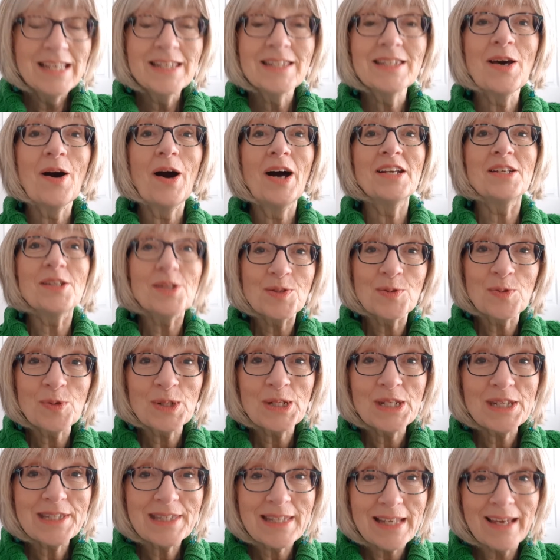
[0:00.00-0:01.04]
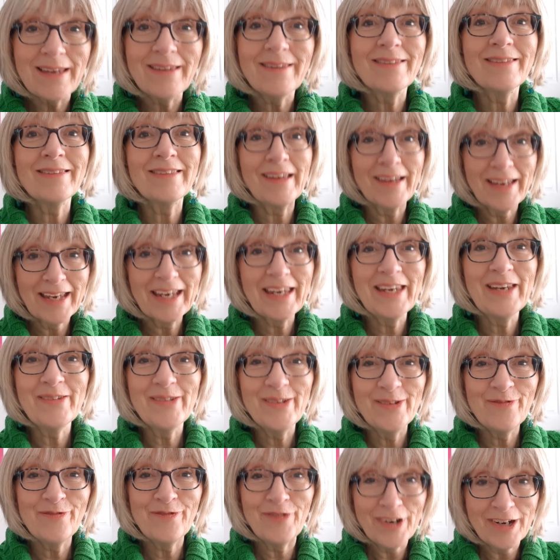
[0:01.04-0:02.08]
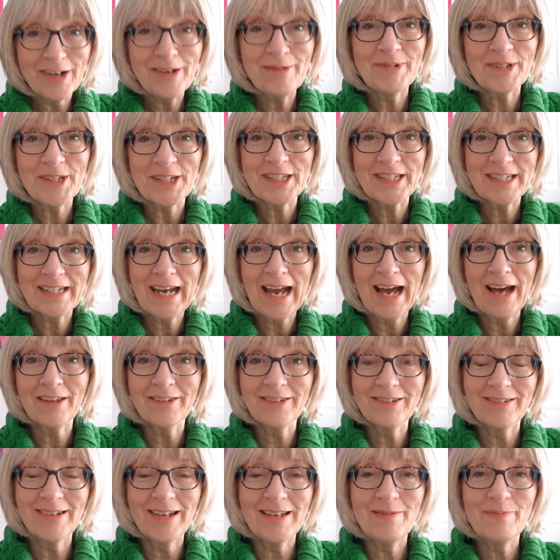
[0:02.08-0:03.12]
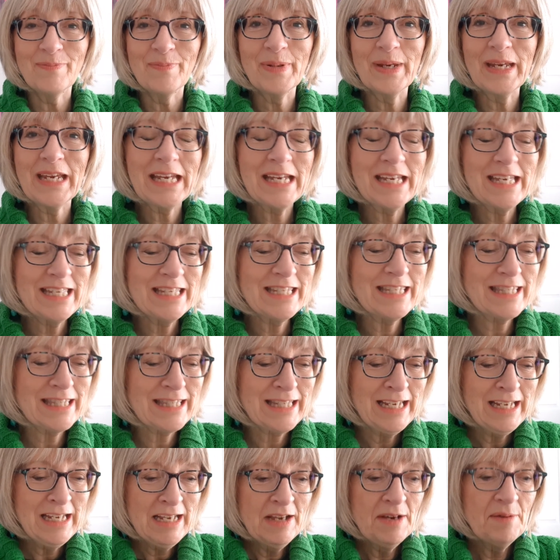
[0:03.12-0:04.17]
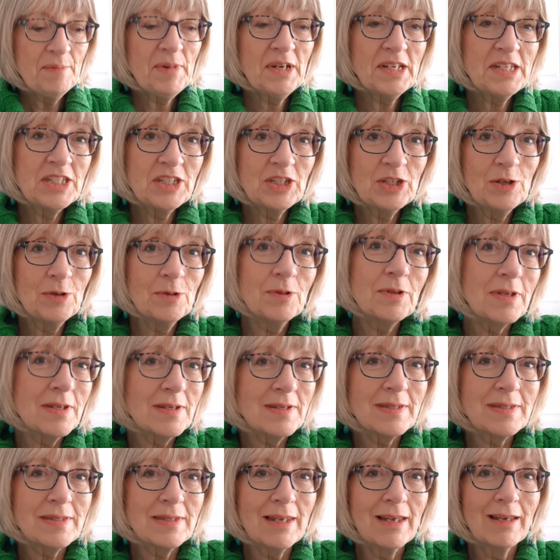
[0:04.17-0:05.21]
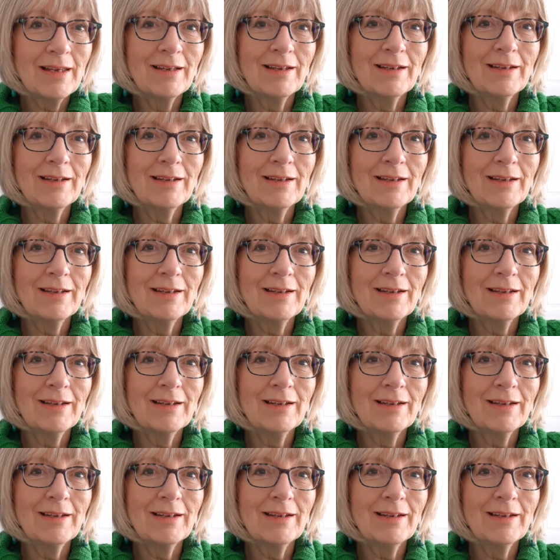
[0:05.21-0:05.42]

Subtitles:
So I just want to say thank you very much to Catherine, because my students